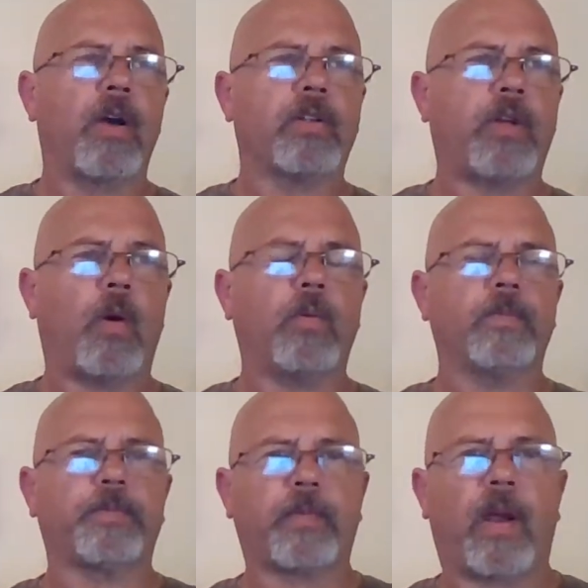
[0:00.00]

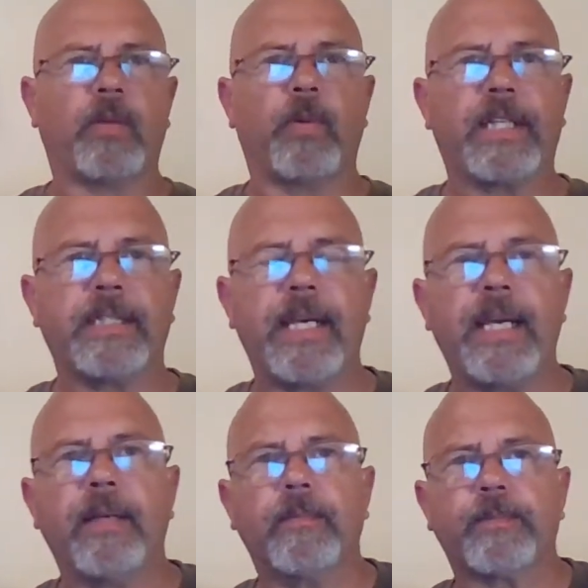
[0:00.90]
So, as we
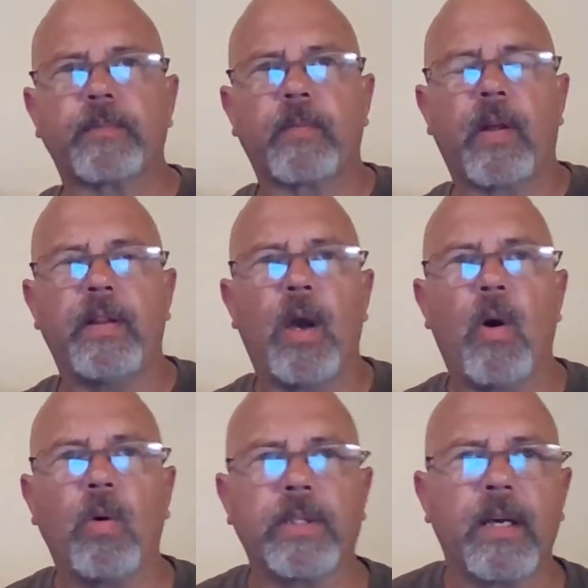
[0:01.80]
see in the
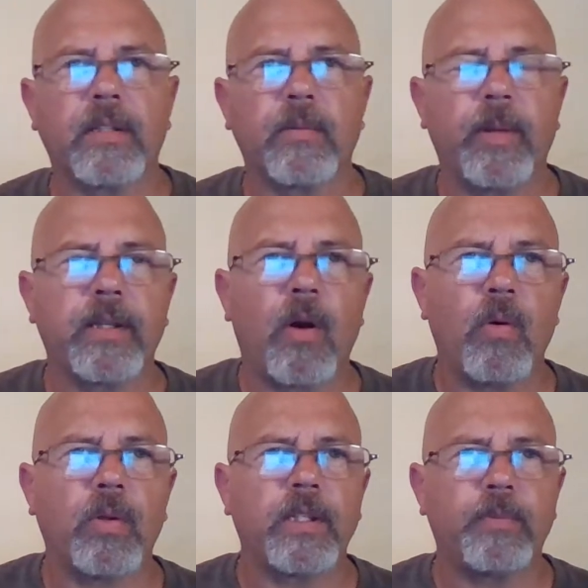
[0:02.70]
Old Testament, the
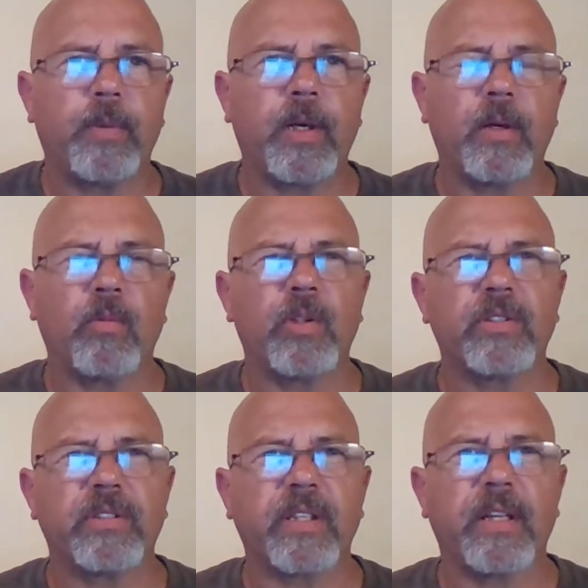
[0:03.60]
Holy Spirit
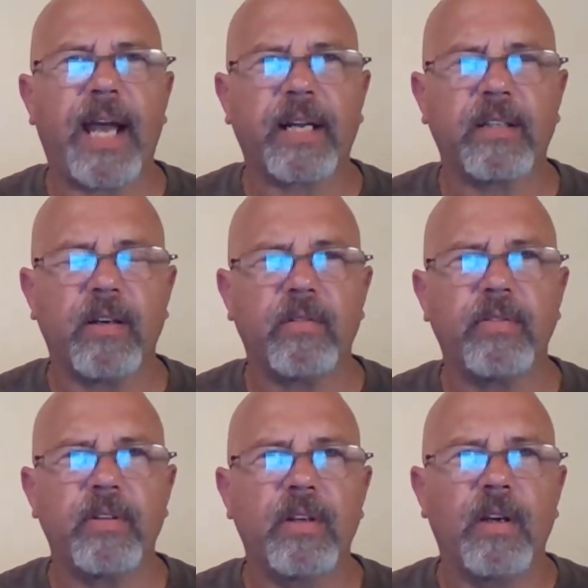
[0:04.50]
was selective